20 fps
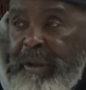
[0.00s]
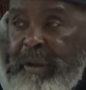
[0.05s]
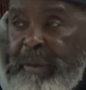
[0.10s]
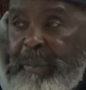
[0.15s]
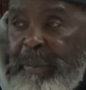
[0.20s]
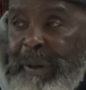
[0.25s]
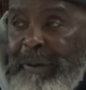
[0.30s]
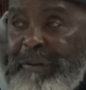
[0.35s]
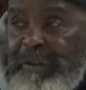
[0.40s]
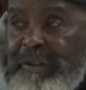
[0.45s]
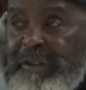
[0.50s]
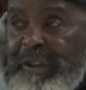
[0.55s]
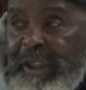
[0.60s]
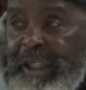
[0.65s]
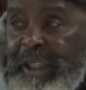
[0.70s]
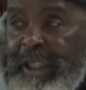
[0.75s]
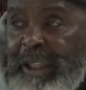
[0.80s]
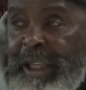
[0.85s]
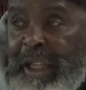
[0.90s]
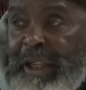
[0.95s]
Prophet
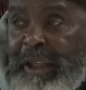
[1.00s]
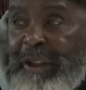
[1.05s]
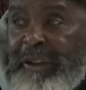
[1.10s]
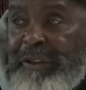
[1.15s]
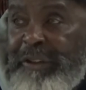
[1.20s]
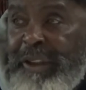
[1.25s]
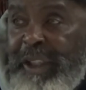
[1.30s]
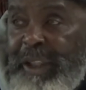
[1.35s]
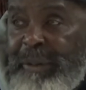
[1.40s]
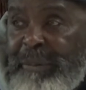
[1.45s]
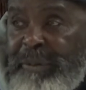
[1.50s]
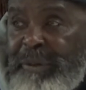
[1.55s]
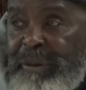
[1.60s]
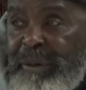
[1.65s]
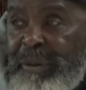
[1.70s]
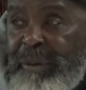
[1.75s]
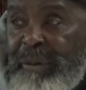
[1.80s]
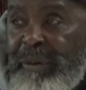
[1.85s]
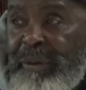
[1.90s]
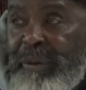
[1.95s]
sallallahu alaihi wasallam
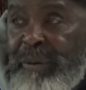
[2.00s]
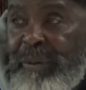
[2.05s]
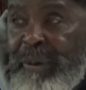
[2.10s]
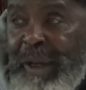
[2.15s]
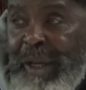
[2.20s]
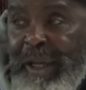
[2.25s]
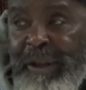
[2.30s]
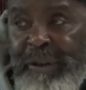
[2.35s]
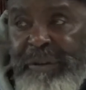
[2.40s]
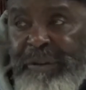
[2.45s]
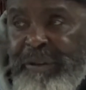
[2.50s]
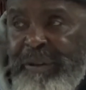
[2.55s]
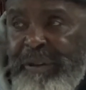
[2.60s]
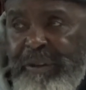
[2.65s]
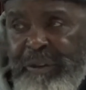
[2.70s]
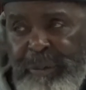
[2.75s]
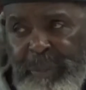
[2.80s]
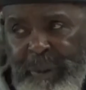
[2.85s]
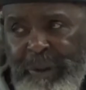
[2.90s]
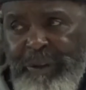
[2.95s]
told the wives,
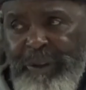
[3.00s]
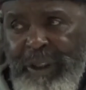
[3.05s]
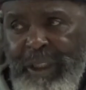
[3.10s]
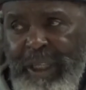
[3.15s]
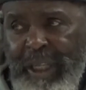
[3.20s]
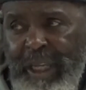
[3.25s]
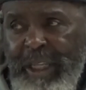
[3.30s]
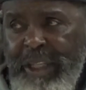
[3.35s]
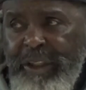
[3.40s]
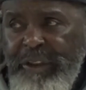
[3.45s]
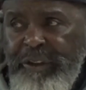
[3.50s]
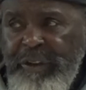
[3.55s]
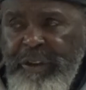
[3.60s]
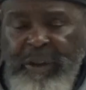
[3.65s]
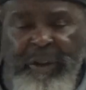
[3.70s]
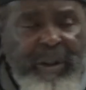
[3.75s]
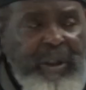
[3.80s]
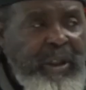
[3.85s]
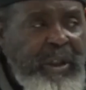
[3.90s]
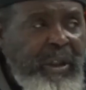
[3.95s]
especially Aisha,
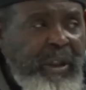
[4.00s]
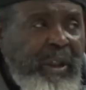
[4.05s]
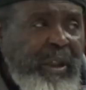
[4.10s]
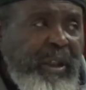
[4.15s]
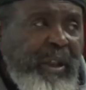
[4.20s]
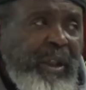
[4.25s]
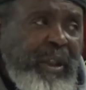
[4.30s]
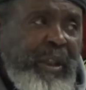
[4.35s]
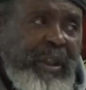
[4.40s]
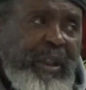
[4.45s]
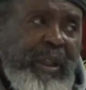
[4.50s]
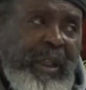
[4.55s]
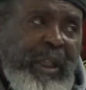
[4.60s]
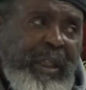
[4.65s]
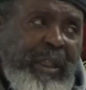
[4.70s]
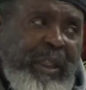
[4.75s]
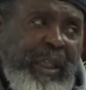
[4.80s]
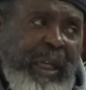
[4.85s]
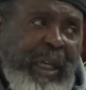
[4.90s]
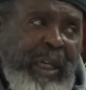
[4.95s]

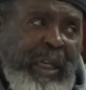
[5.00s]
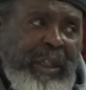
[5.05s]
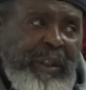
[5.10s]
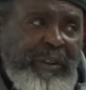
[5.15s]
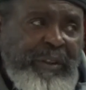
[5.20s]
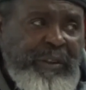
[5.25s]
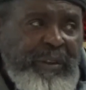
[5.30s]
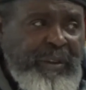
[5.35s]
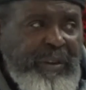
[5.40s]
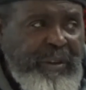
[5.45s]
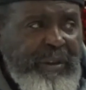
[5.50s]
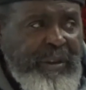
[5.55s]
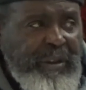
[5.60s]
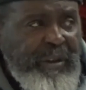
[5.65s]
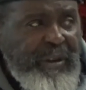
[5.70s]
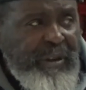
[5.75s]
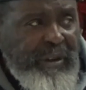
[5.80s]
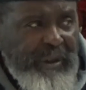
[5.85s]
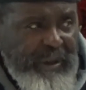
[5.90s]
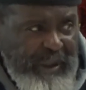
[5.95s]
that guy's
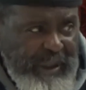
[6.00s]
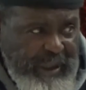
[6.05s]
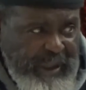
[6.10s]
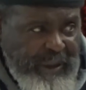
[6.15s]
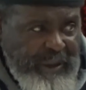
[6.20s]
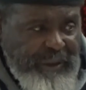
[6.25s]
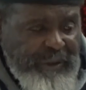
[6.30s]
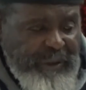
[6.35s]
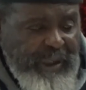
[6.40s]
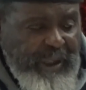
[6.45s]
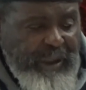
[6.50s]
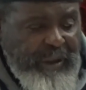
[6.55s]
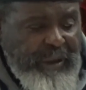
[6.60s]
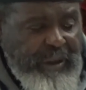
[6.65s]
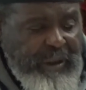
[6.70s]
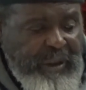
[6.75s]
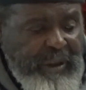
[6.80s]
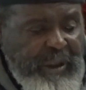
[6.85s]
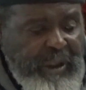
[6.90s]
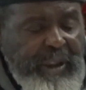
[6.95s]
there is not
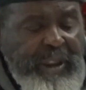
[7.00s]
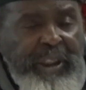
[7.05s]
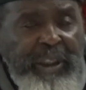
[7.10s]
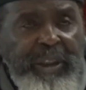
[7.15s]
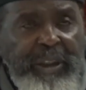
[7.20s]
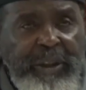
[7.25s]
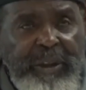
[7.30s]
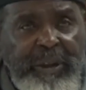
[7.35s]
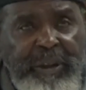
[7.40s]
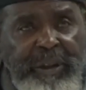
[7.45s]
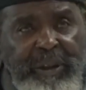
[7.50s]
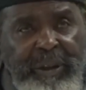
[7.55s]
any good.